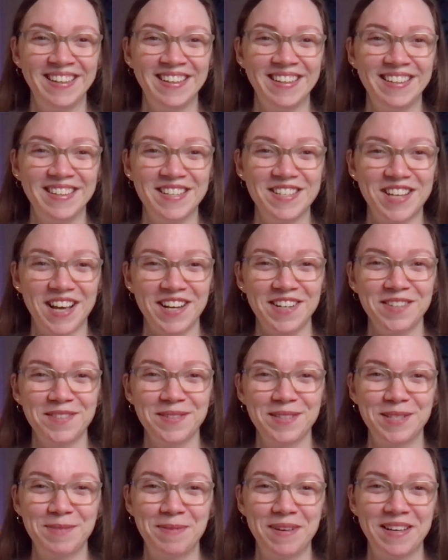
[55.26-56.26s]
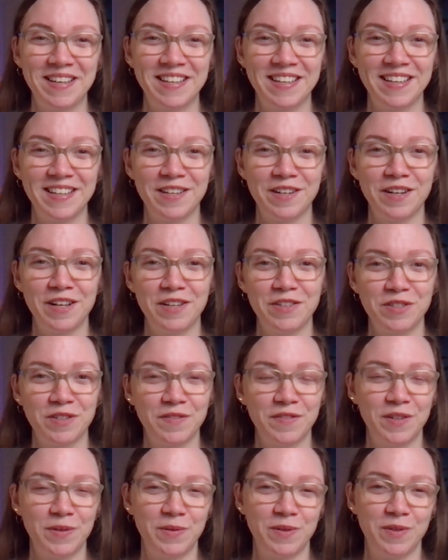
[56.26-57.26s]
Shatner was speaking in an
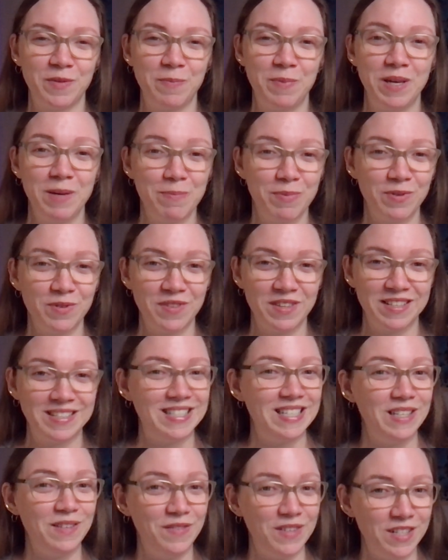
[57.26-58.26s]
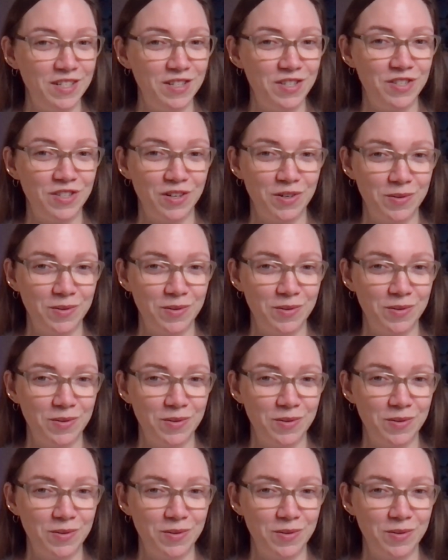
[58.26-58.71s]
interview with People, the TV show,